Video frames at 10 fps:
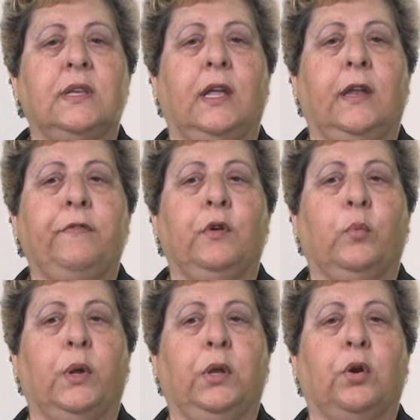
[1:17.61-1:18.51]
and if you
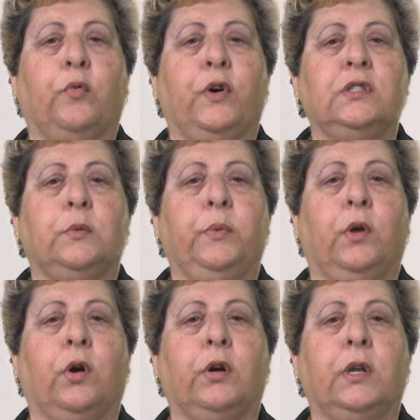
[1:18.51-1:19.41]
want your voice to be heard,